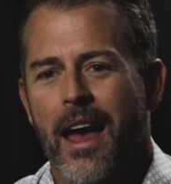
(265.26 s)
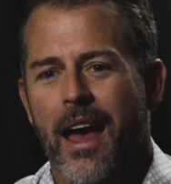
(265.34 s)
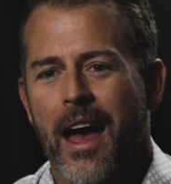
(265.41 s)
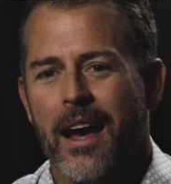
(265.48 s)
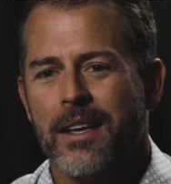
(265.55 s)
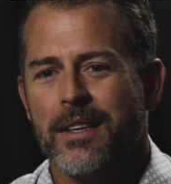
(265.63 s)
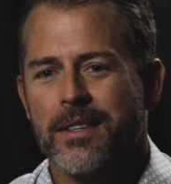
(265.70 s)

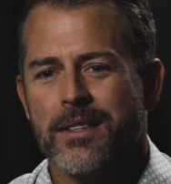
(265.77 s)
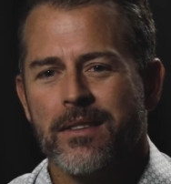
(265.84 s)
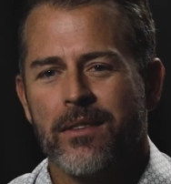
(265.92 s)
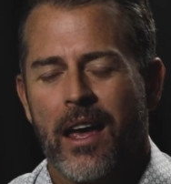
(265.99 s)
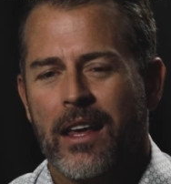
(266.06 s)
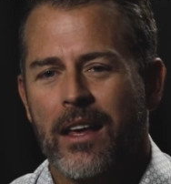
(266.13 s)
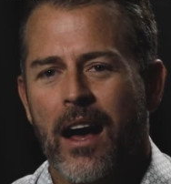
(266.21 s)

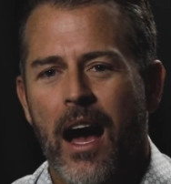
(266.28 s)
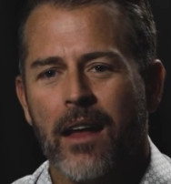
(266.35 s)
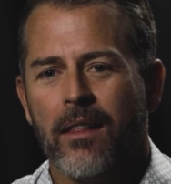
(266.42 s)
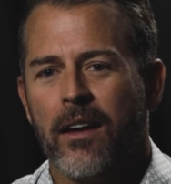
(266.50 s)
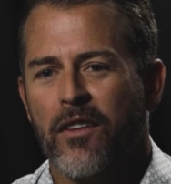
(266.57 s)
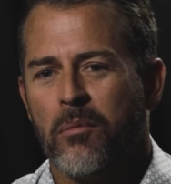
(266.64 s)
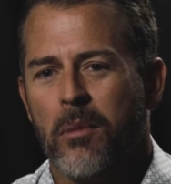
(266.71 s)
as like a
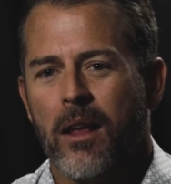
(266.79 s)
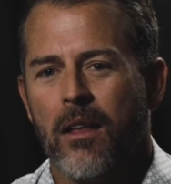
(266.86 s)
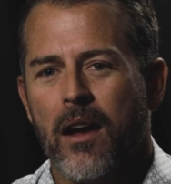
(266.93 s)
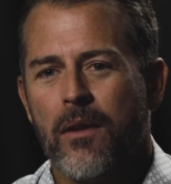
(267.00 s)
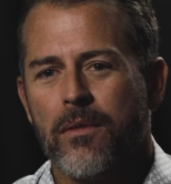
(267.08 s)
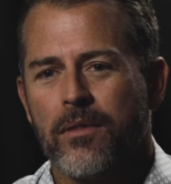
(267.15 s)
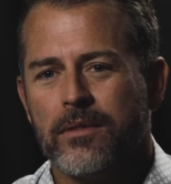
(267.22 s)
highlight of my
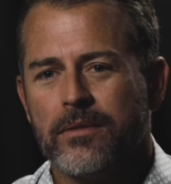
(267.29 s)
life.